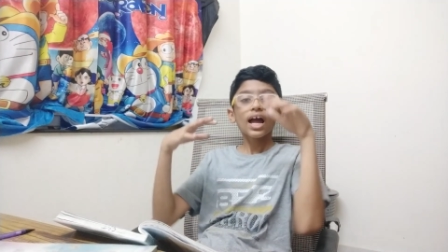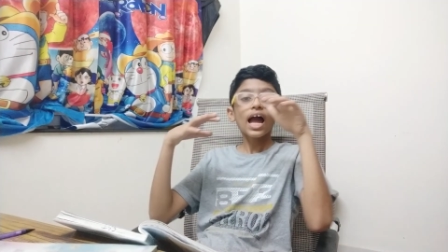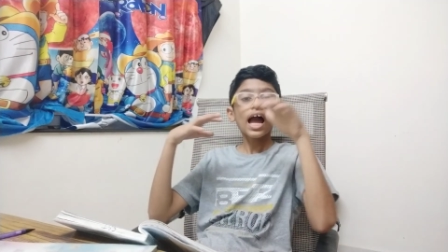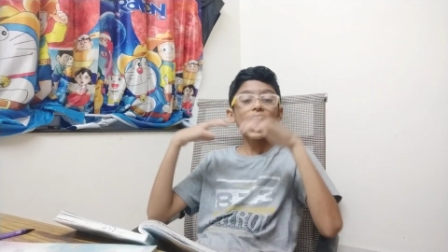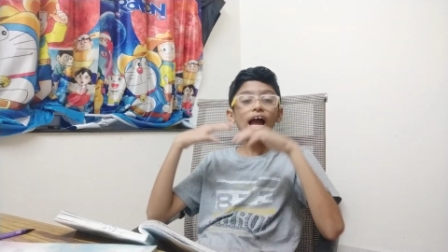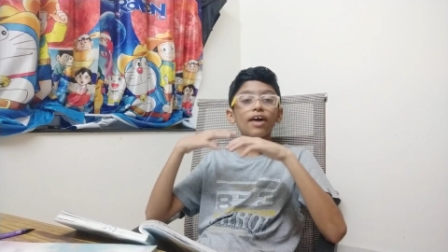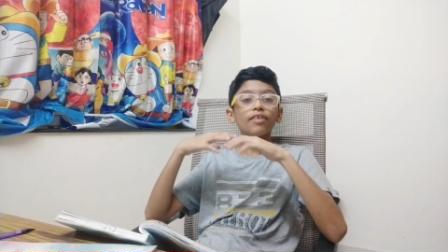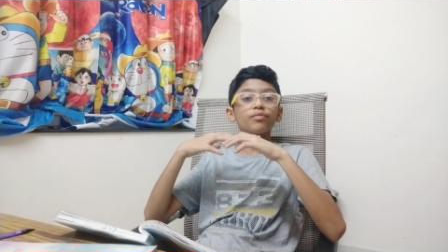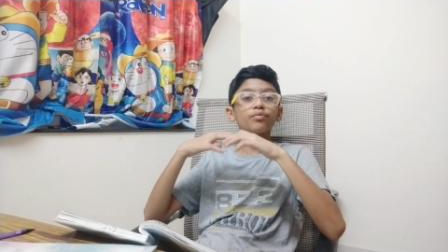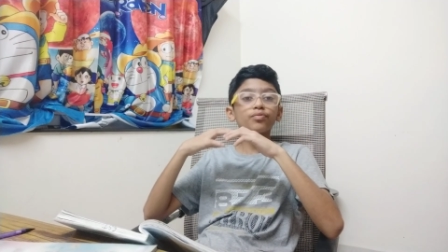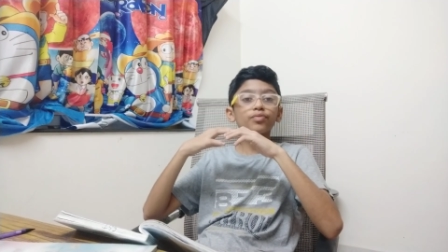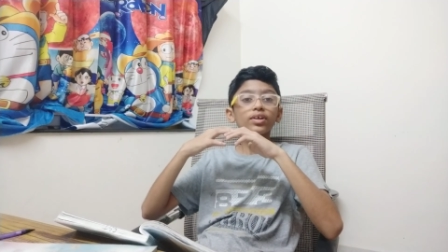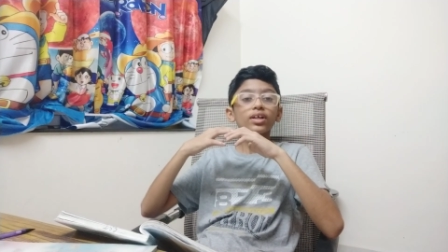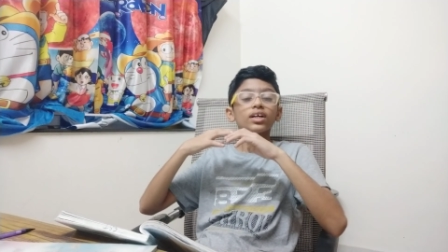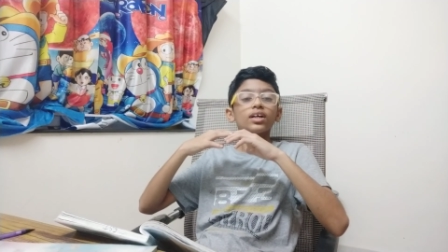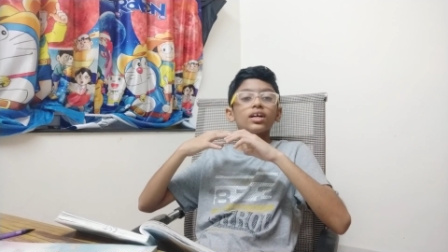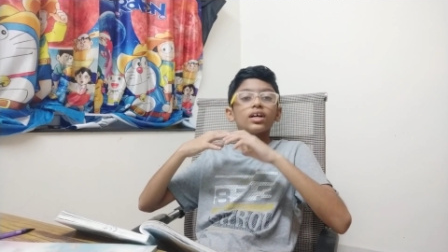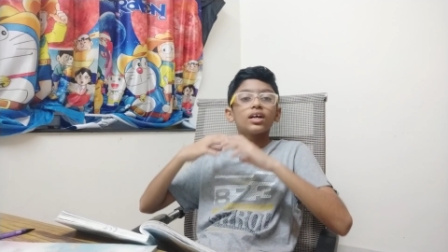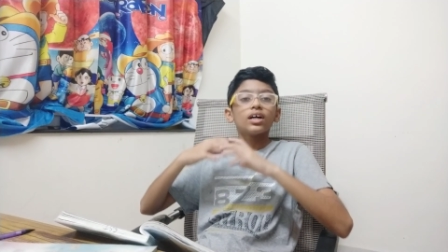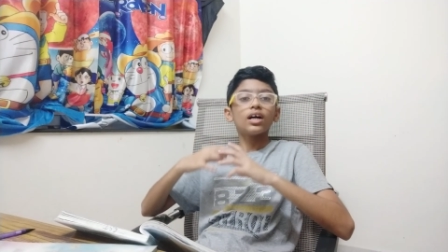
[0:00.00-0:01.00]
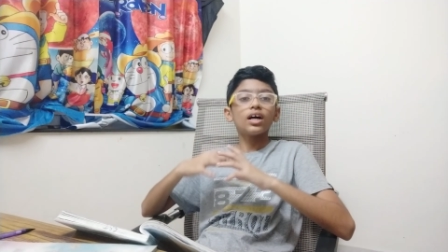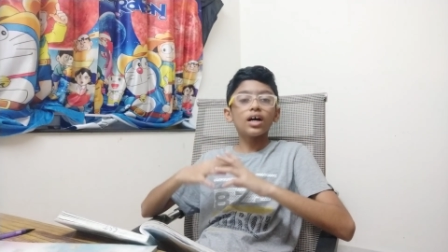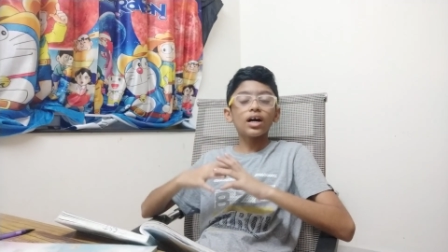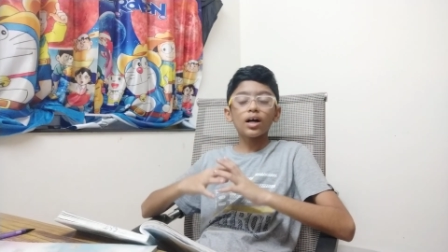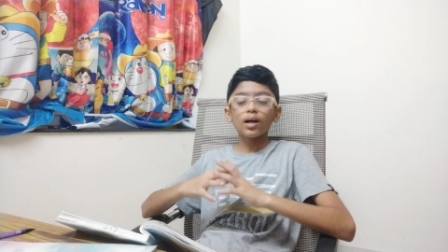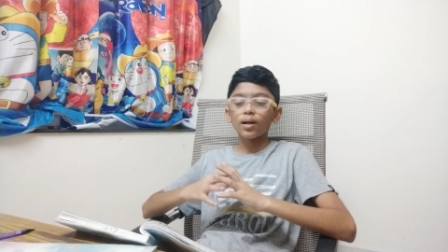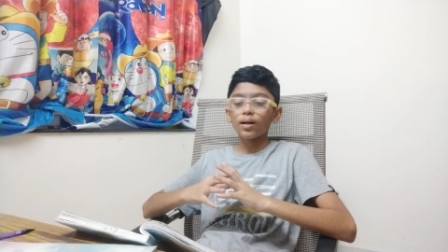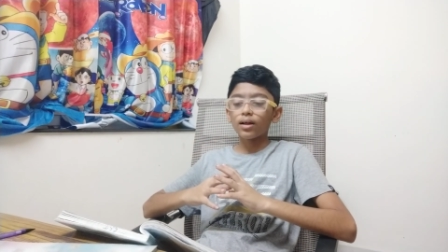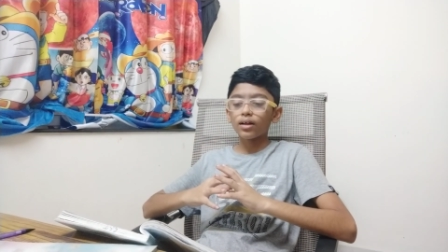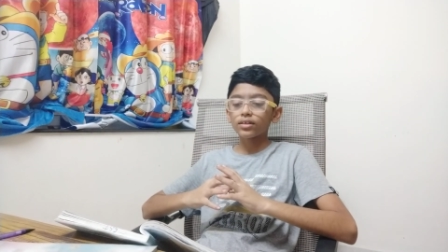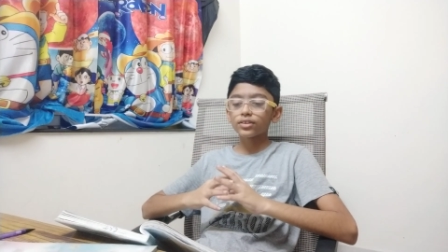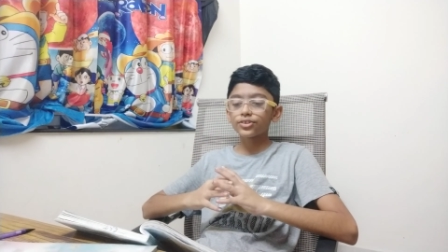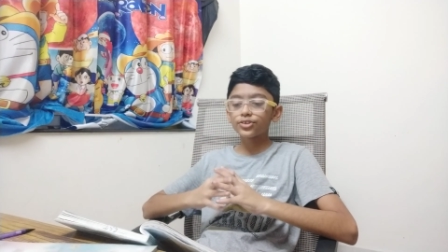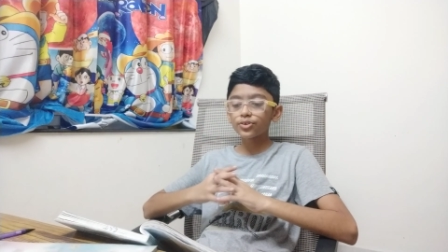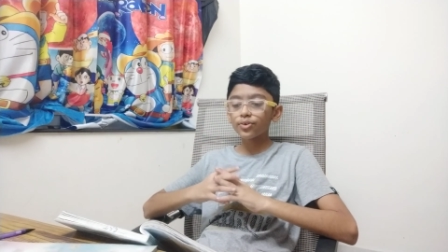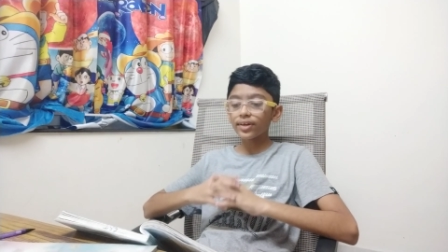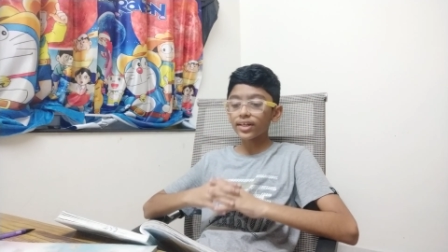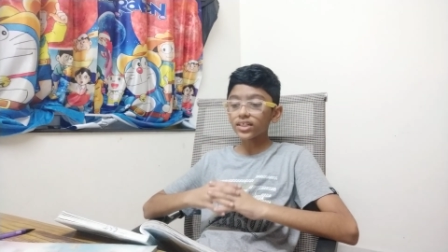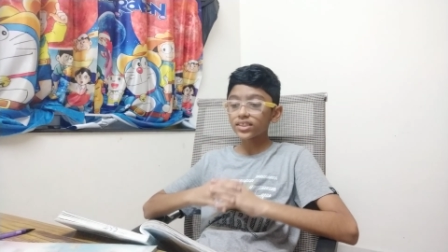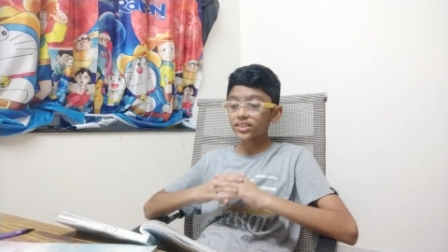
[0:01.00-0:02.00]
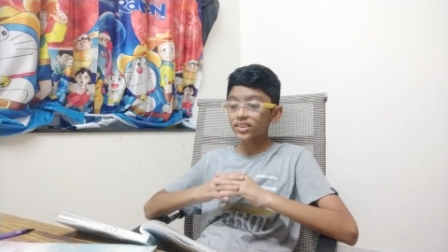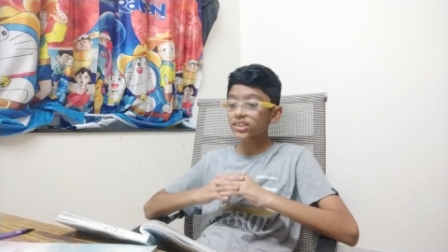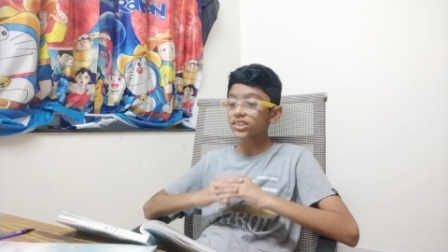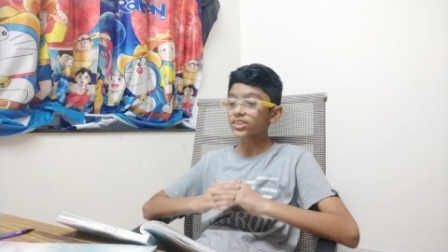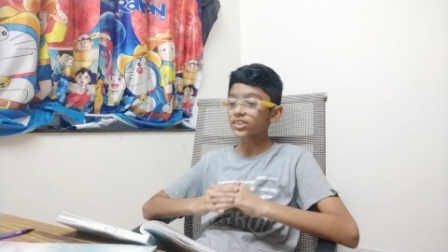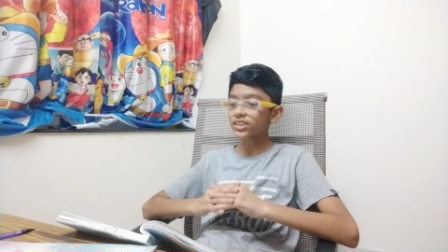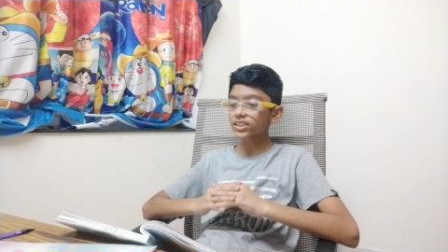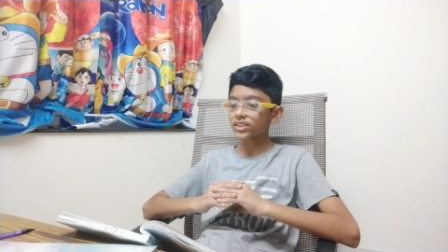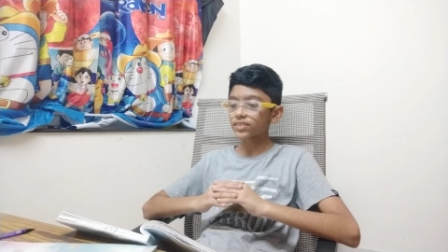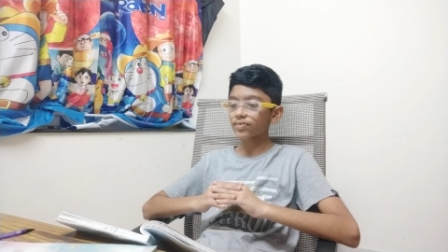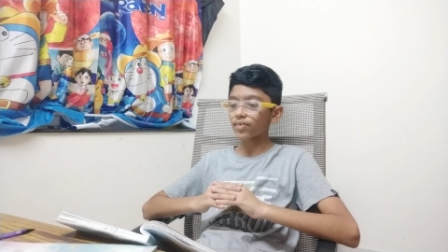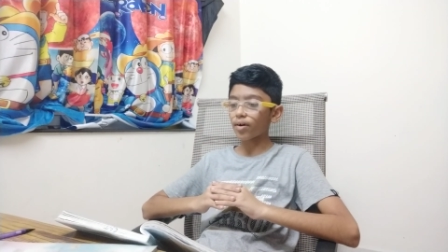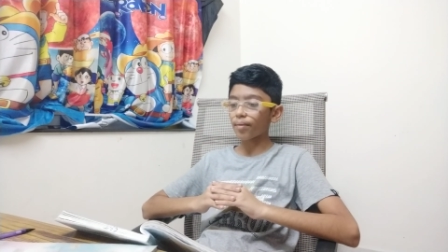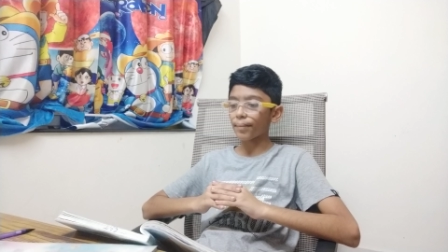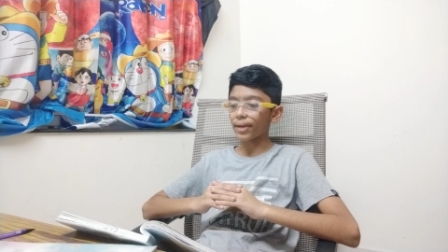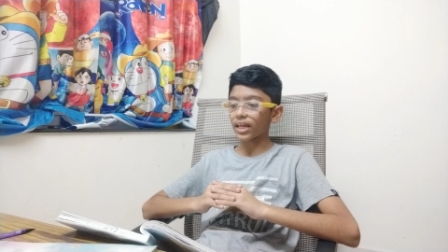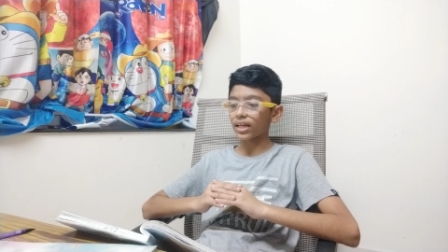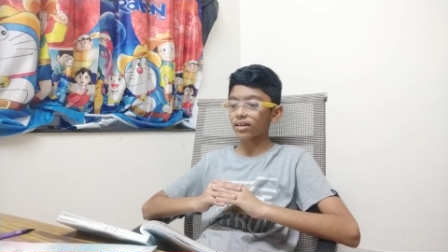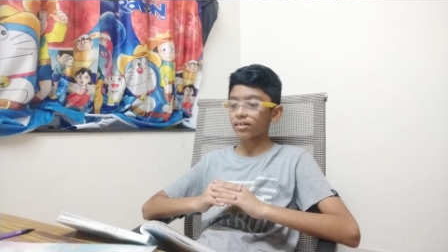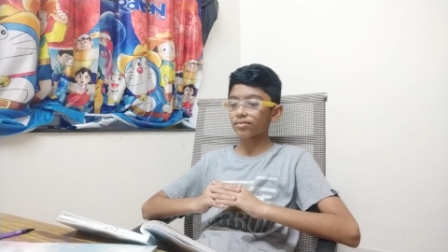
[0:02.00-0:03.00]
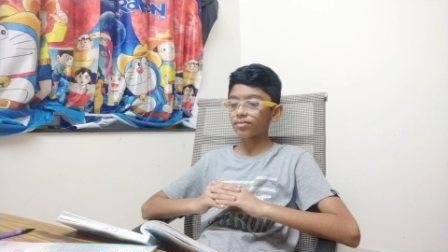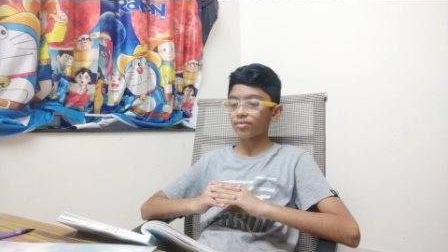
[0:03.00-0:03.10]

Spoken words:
have doing tourist farming.